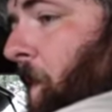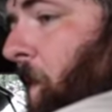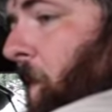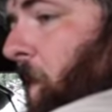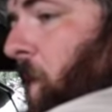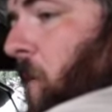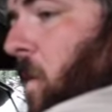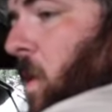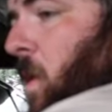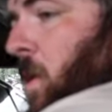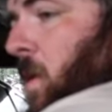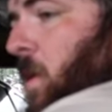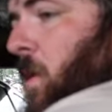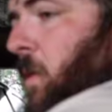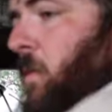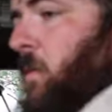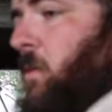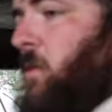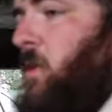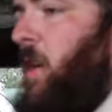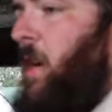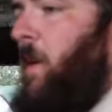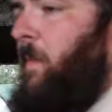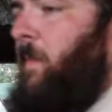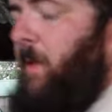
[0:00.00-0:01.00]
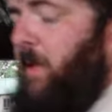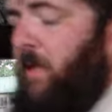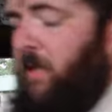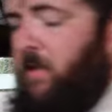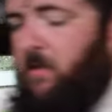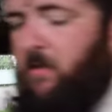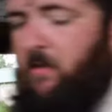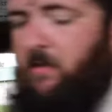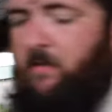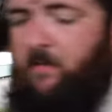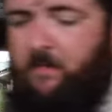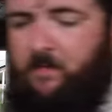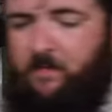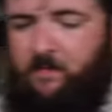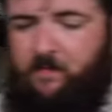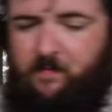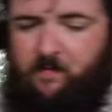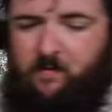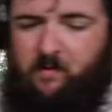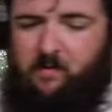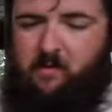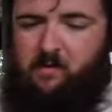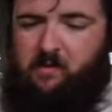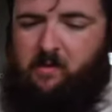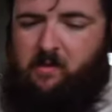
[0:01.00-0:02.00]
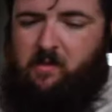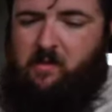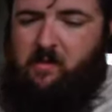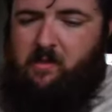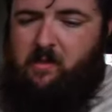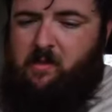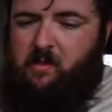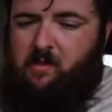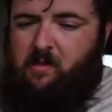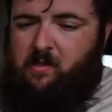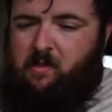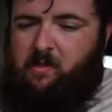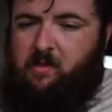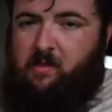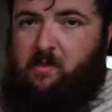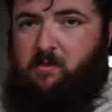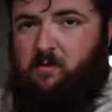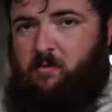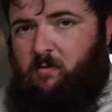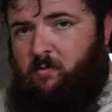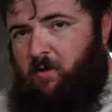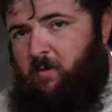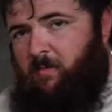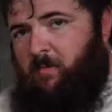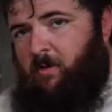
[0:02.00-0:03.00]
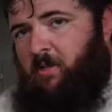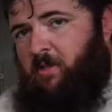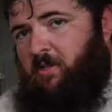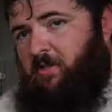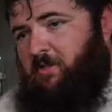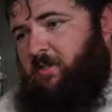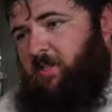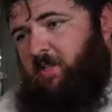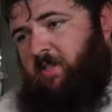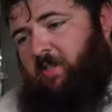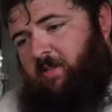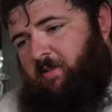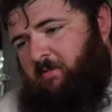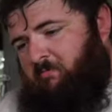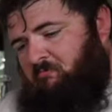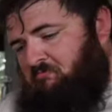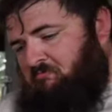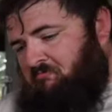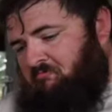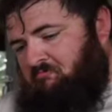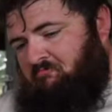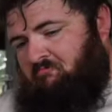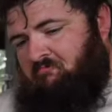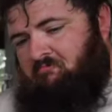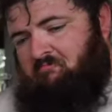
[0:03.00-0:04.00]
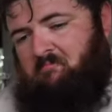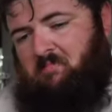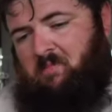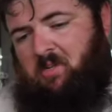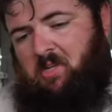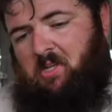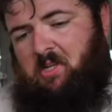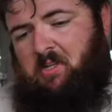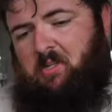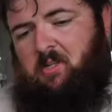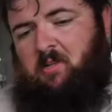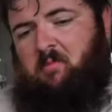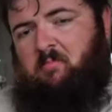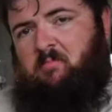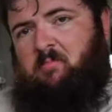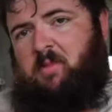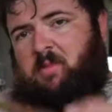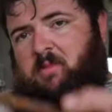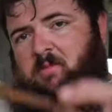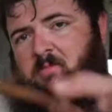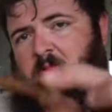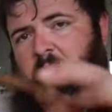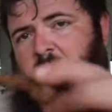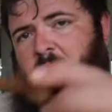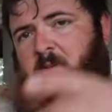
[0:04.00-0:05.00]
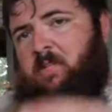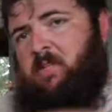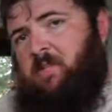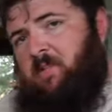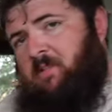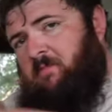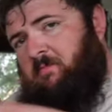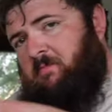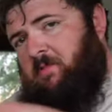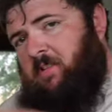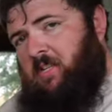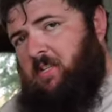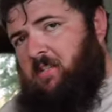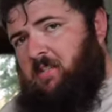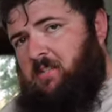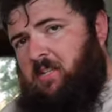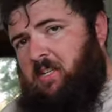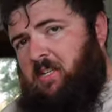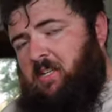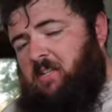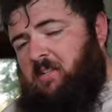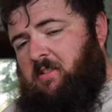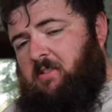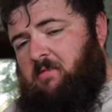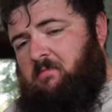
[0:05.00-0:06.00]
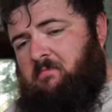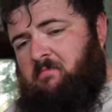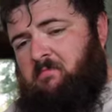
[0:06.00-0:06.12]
for coon trapping and all, is a rebar stake. Literally, piece of rebar, nut on the end.